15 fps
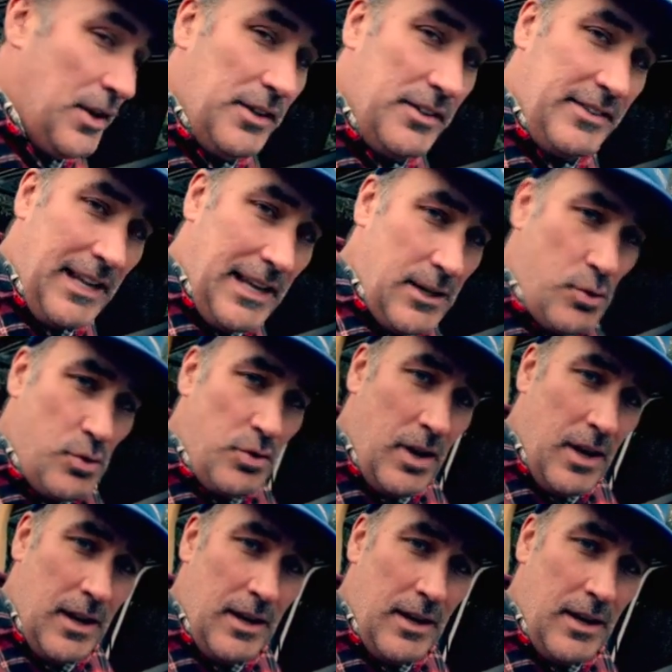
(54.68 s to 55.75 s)
Single
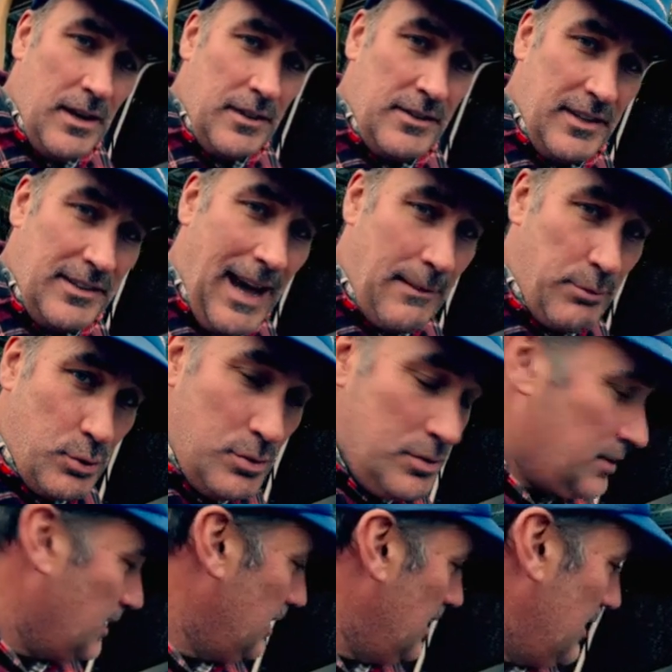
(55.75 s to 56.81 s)
to double
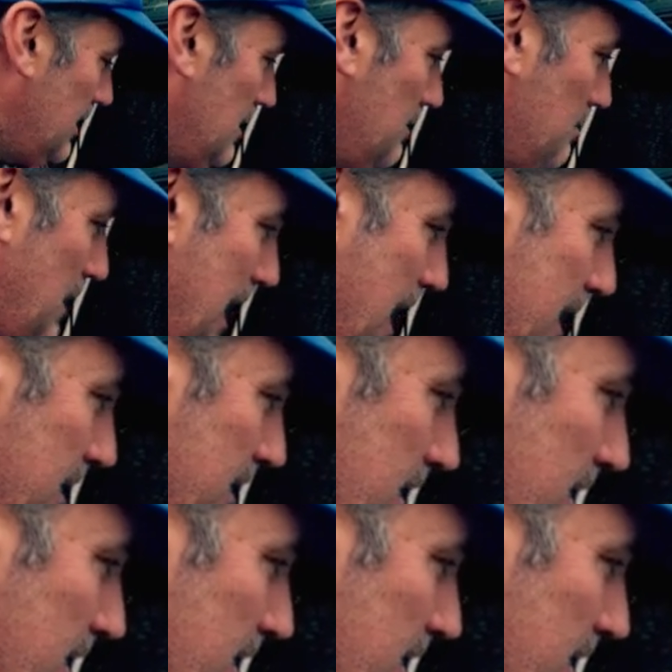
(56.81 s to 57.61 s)
bed,